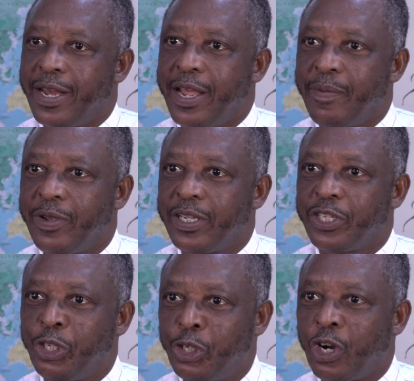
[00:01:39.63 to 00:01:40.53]
My
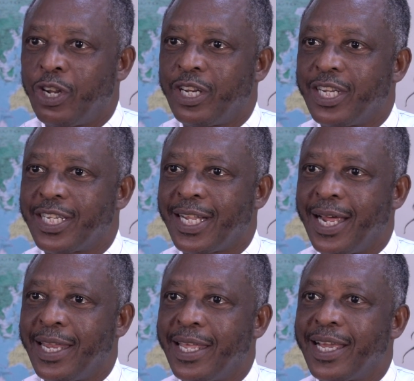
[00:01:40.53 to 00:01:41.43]
name is John
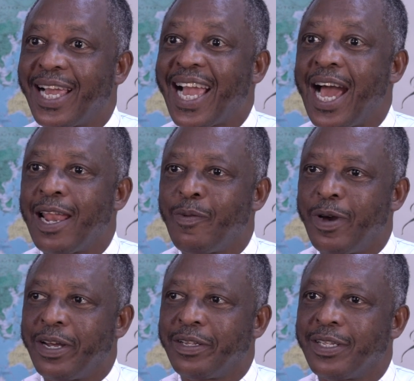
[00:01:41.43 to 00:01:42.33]
Salih
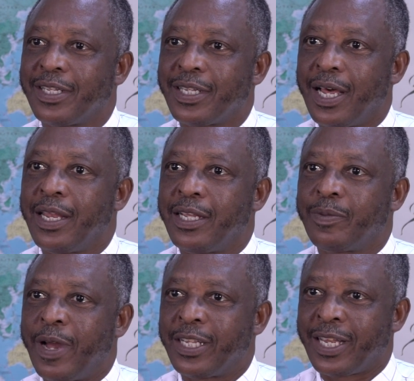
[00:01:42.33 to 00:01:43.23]
Kaluma.
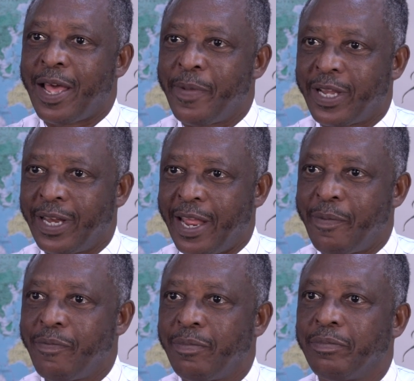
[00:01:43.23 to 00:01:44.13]
Salih is my
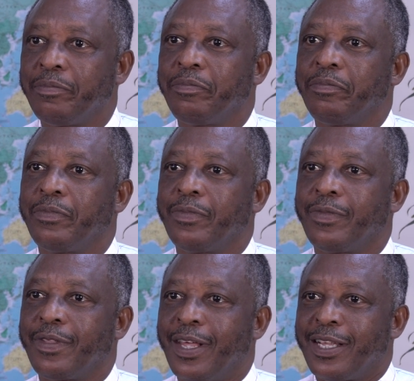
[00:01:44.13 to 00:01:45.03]
Islamic name.
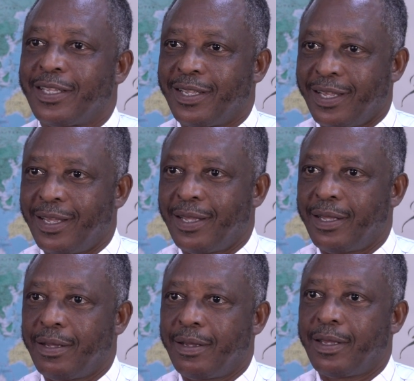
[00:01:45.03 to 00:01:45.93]
K-A-L-M-A.
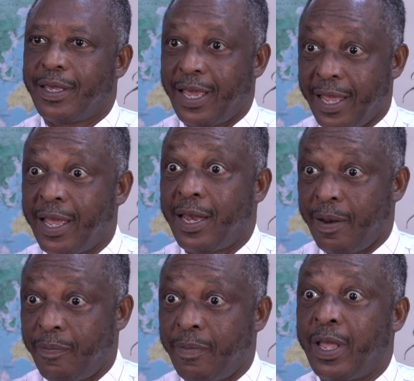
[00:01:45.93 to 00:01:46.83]

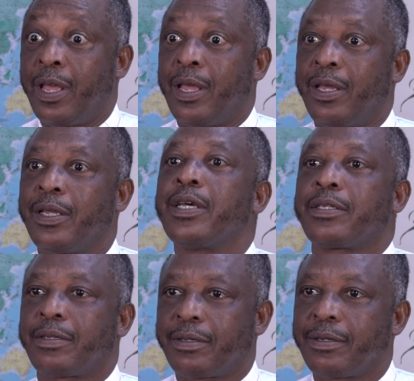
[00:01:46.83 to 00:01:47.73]
K-A-L-M-A,
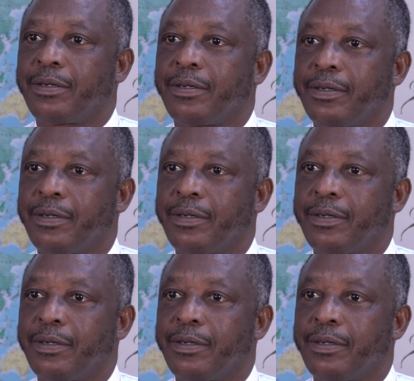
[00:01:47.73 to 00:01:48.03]
yes.